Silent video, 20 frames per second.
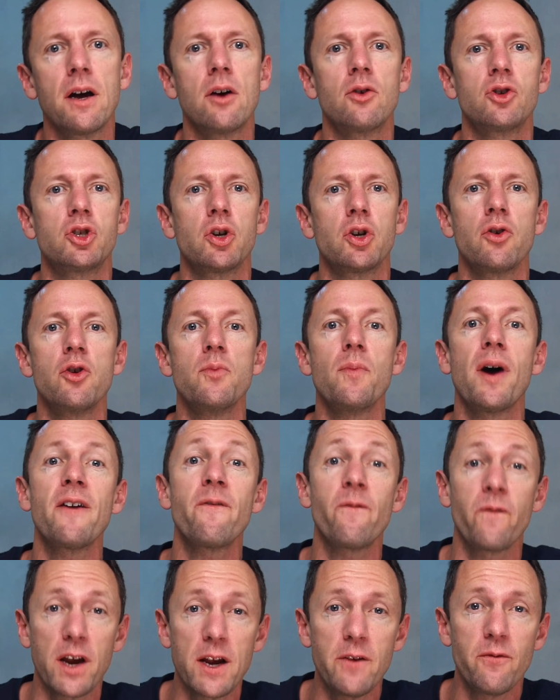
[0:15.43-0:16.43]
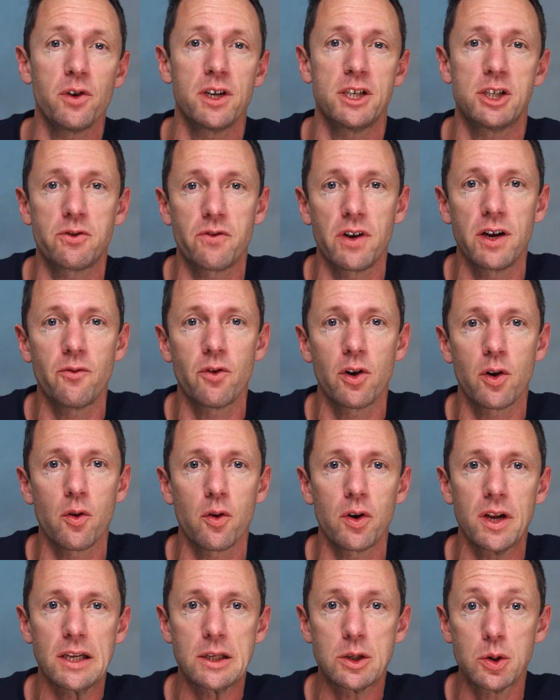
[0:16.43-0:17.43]
I'll show you my favorite screen
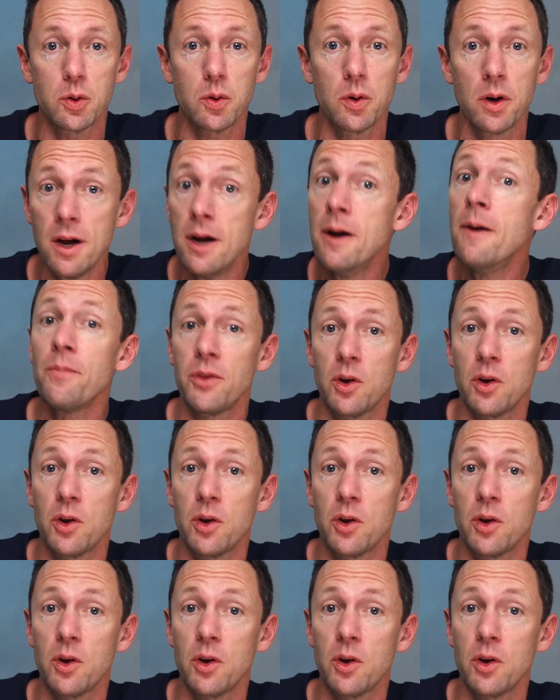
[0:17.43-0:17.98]
recording tool,